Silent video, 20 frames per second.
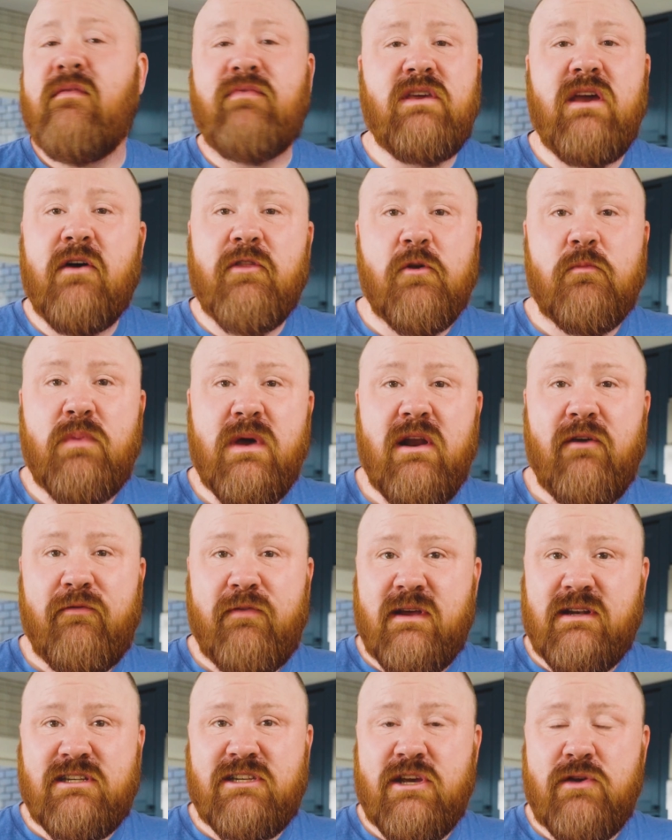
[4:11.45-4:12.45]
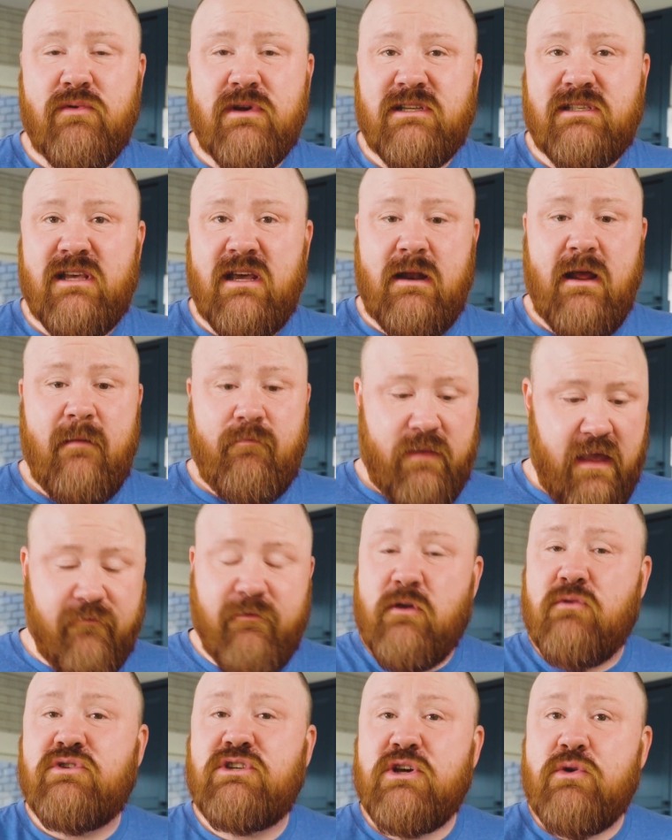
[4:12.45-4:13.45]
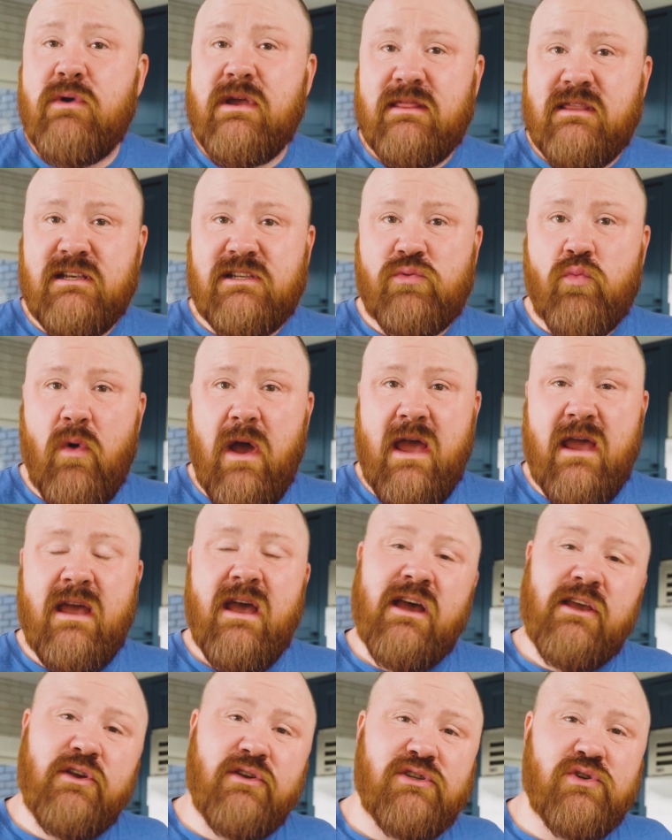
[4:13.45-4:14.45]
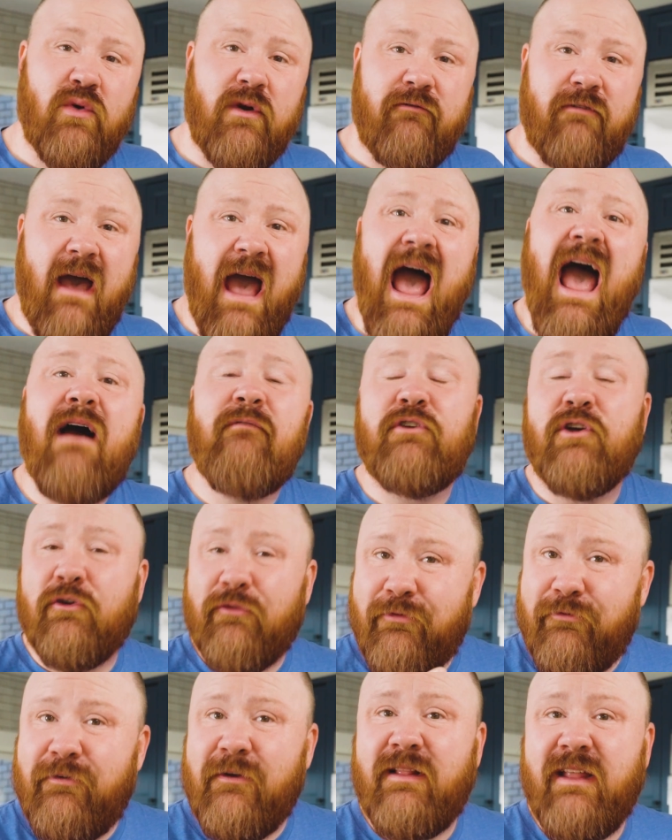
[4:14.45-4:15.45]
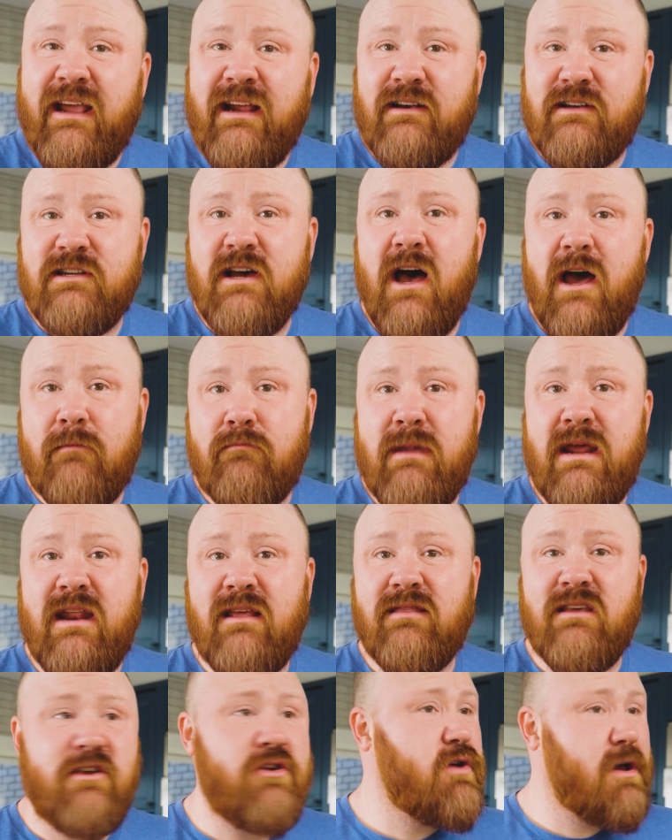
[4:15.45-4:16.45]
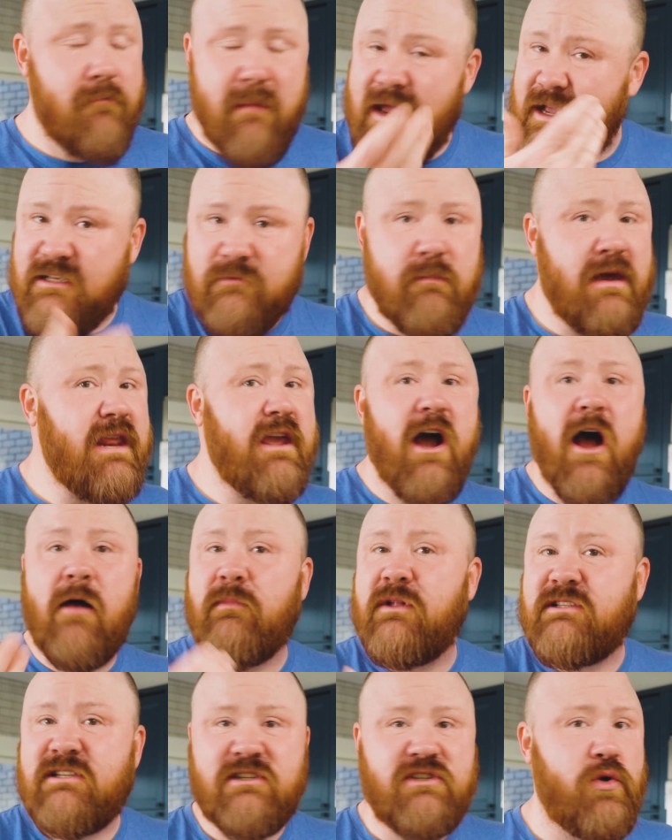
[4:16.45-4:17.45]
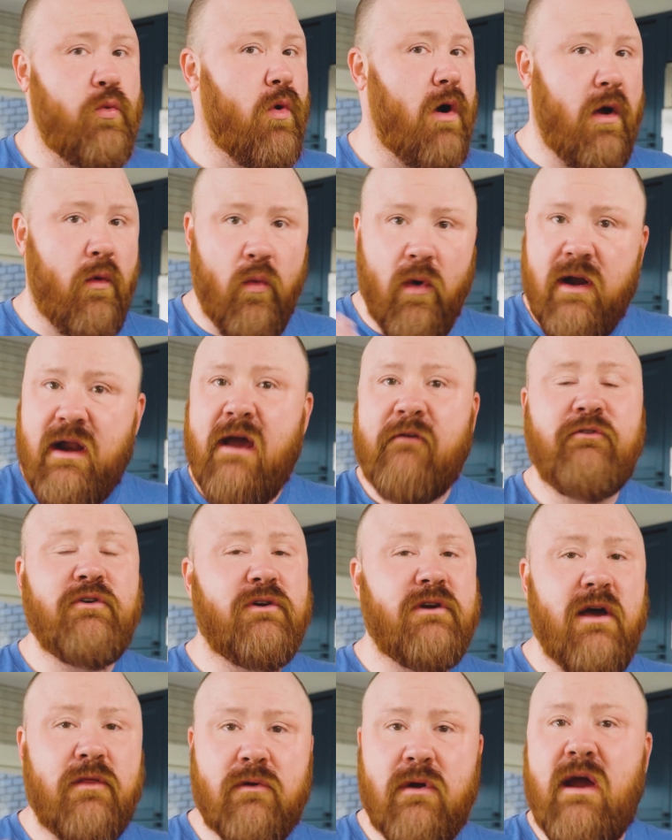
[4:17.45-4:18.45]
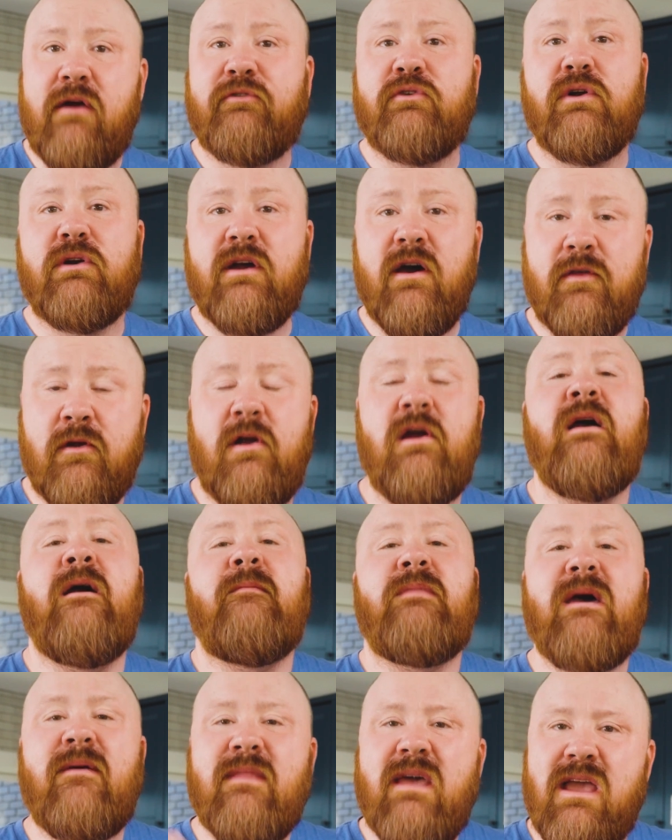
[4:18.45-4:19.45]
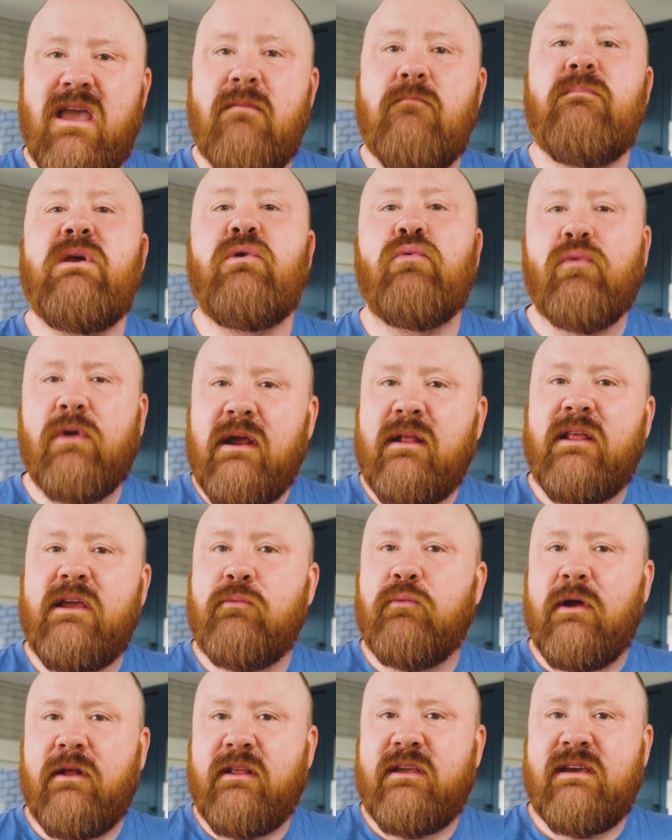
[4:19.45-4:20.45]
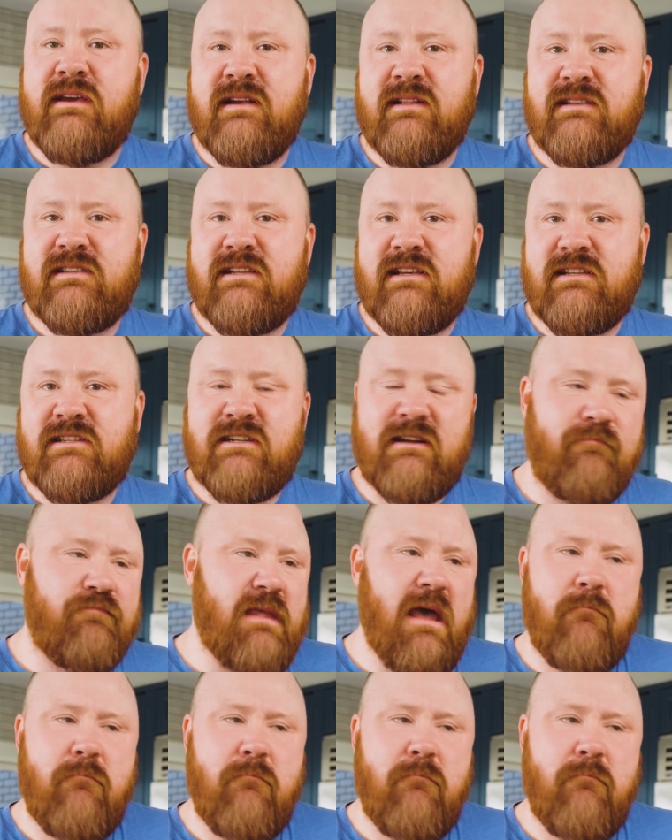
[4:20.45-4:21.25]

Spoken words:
The other benefit too is that if you do it this way, you sort of have your filling done, meaning that you can make as many omelets as you want, one after another, and they can be really, really consistent.